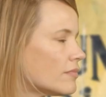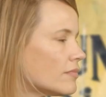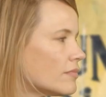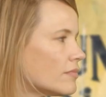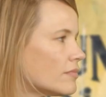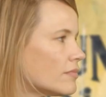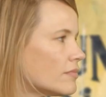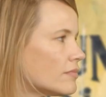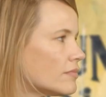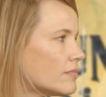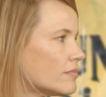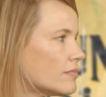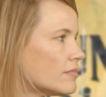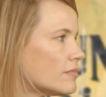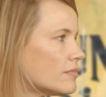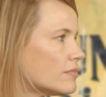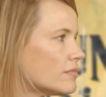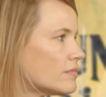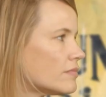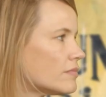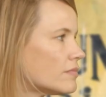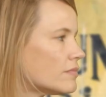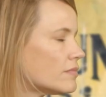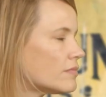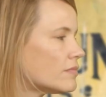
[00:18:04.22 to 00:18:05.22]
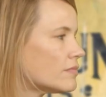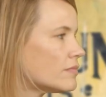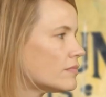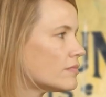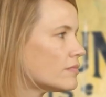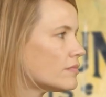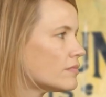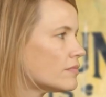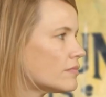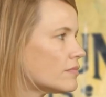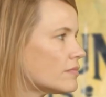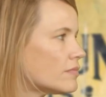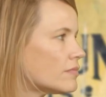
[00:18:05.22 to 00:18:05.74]

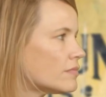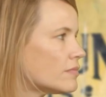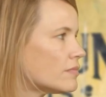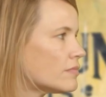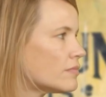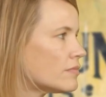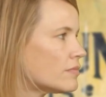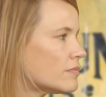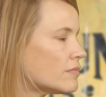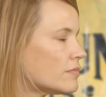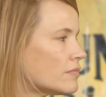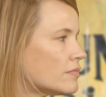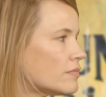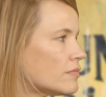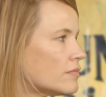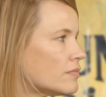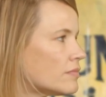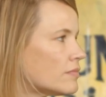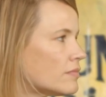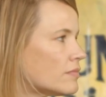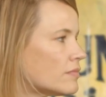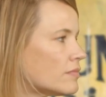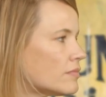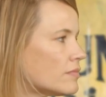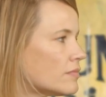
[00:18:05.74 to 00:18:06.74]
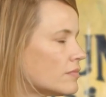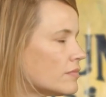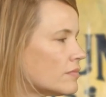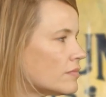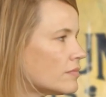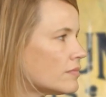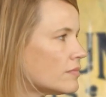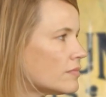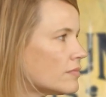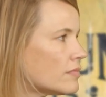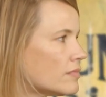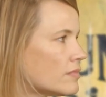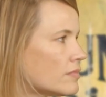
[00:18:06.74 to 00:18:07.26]

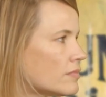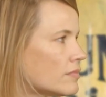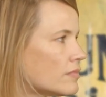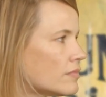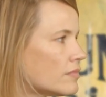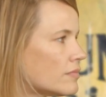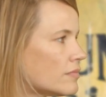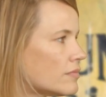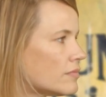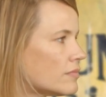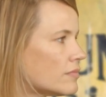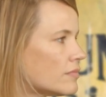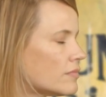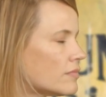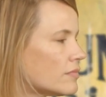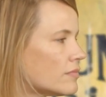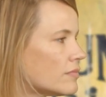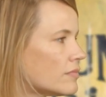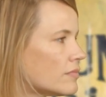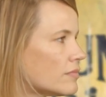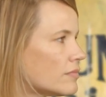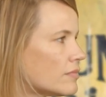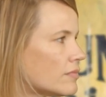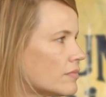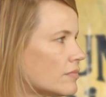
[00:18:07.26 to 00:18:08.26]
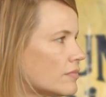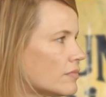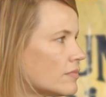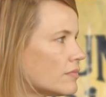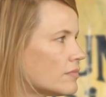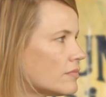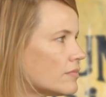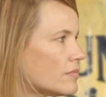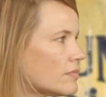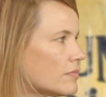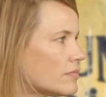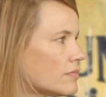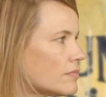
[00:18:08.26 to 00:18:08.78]

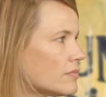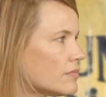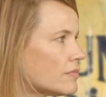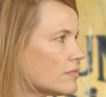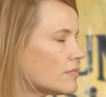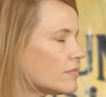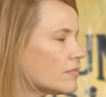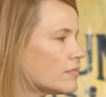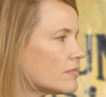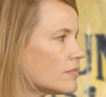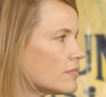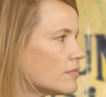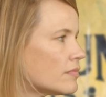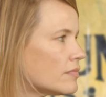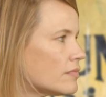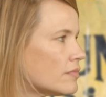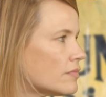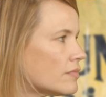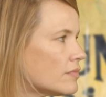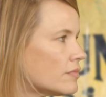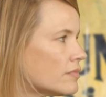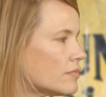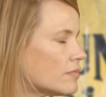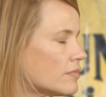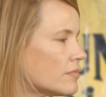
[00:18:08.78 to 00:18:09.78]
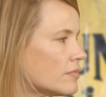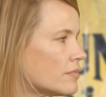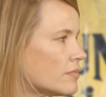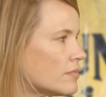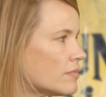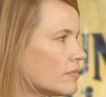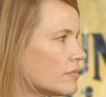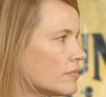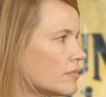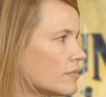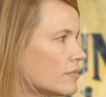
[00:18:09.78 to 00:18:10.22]
The person shown says nothing.